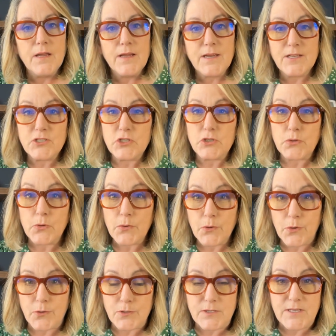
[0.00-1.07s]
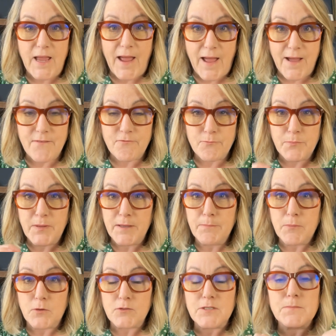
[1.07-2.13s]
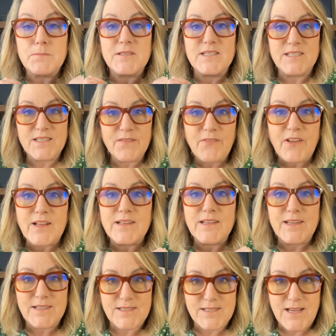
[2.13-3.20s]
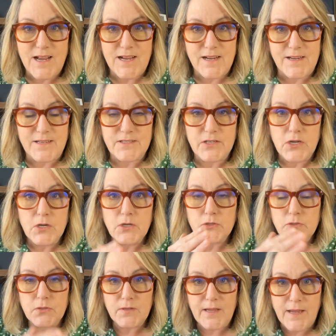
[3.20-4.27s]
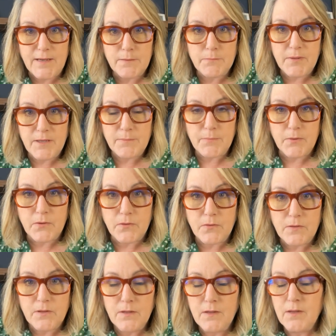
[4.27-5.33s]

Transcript: insurers have people specifically assigned to getting people